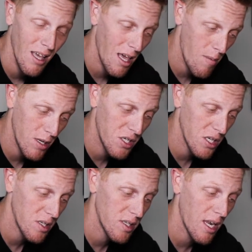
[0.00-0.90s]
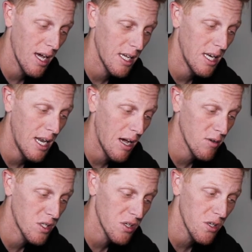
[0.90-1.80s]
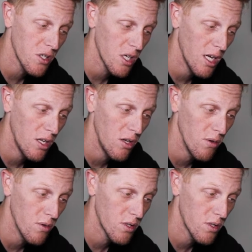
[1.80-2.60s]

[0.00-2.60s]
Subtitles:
images that I can now search and use.